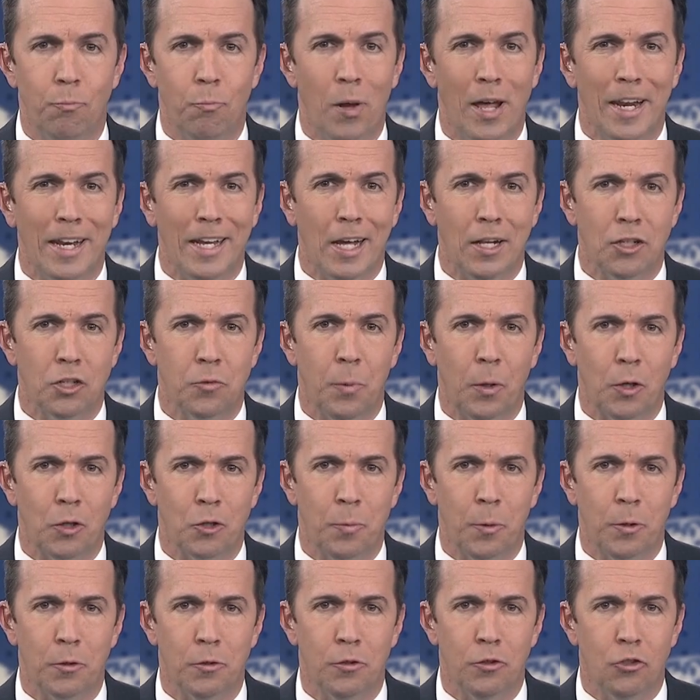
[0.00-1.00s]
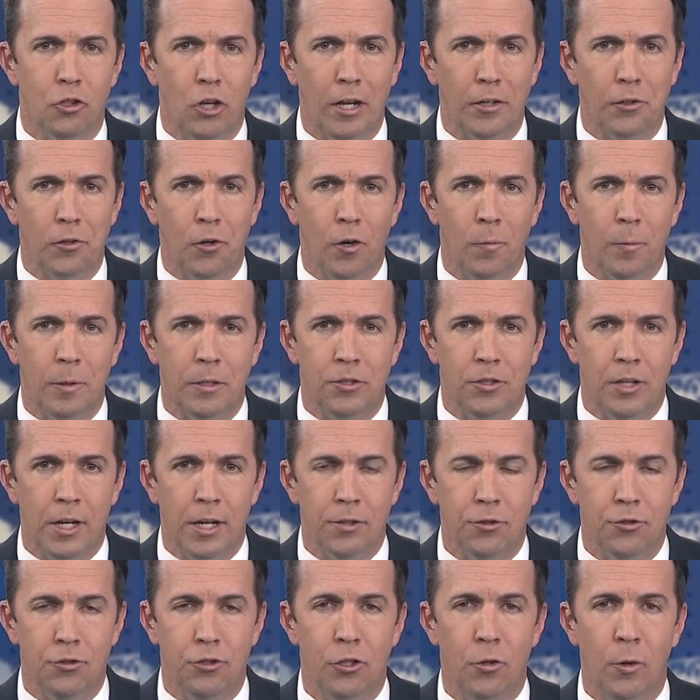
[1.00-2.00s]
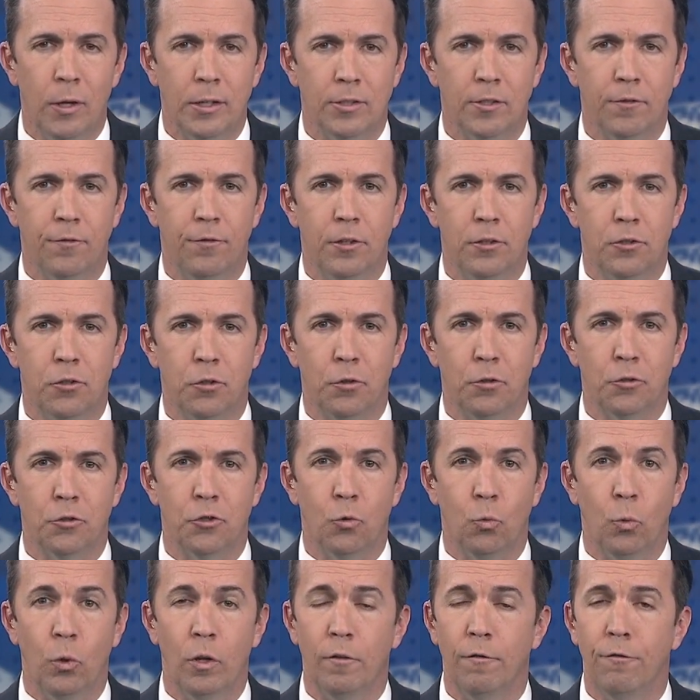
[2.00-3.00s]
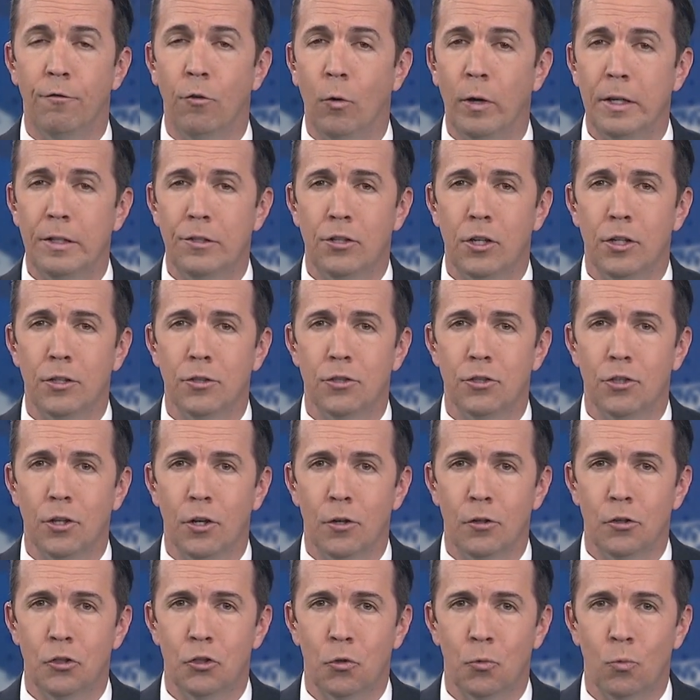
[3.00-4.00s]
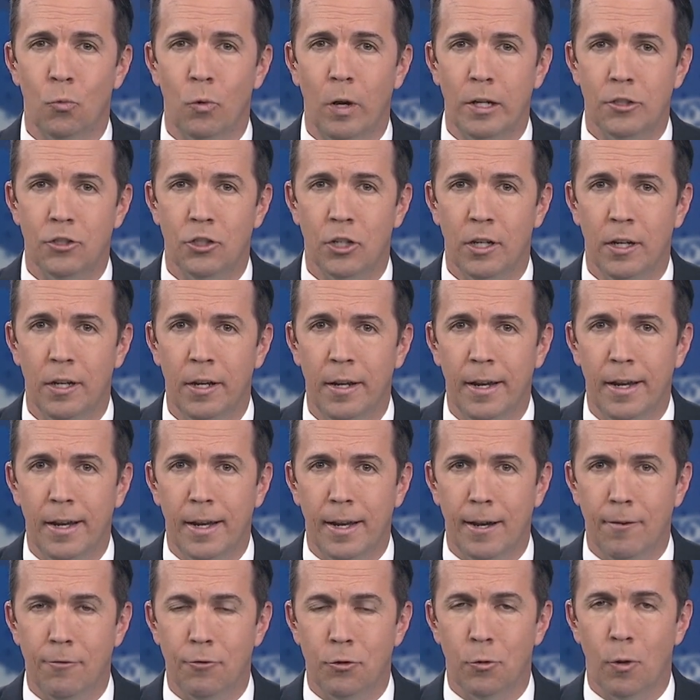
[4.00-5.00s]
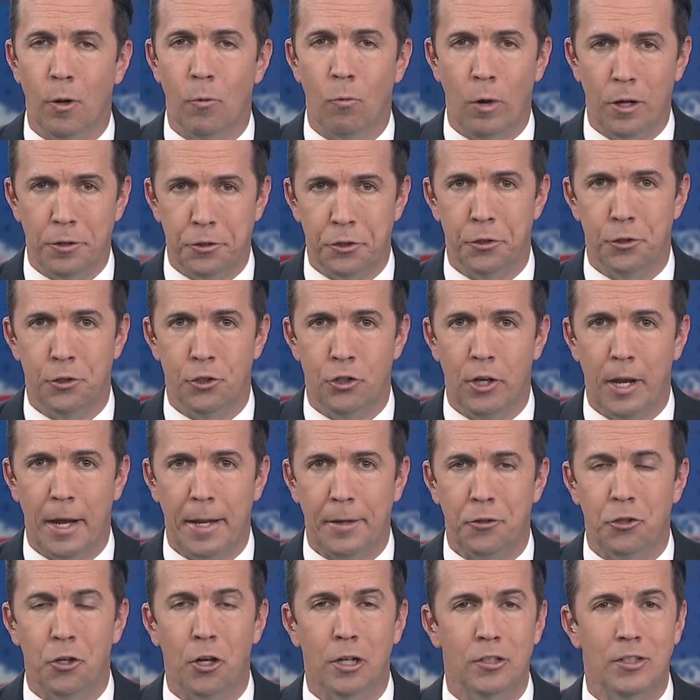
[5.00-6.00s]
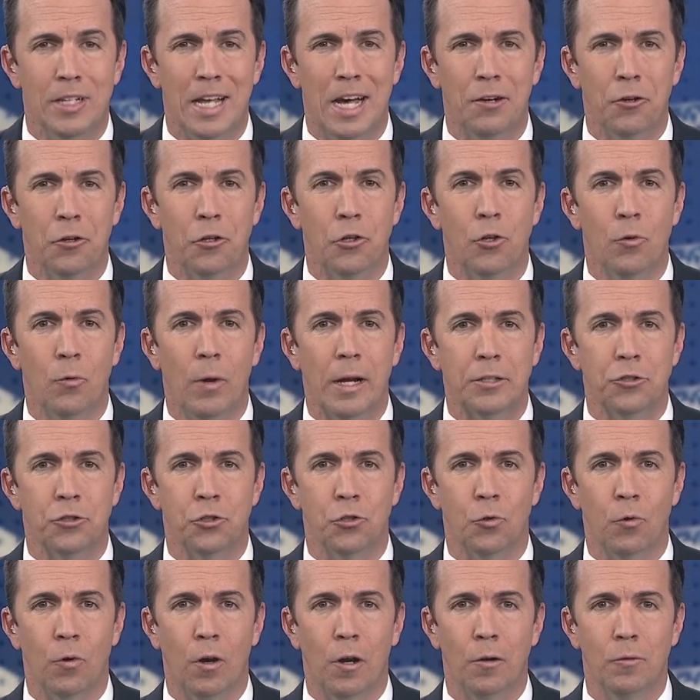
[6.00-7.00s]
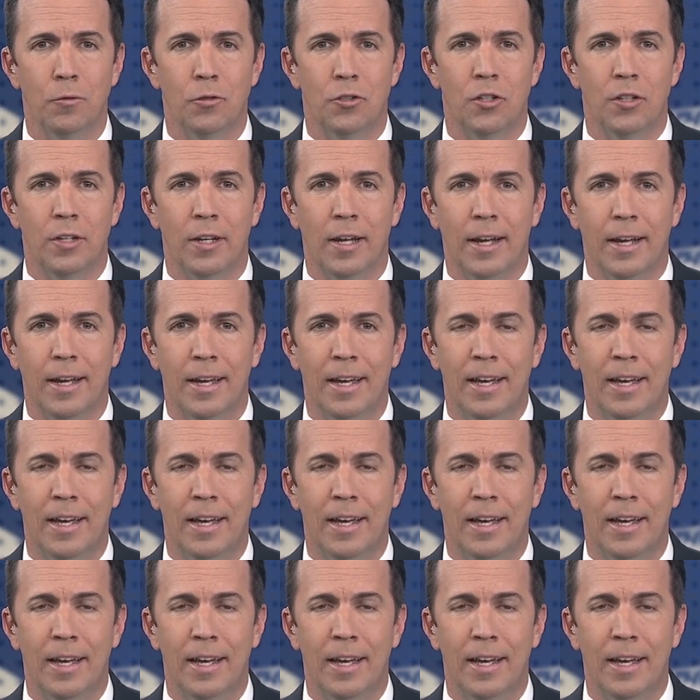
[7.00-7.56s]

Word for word: Pentagon spokesperson John Kirby says U.S. officials will voice concern to Russia after a Russian jet took down a U.S. drone today.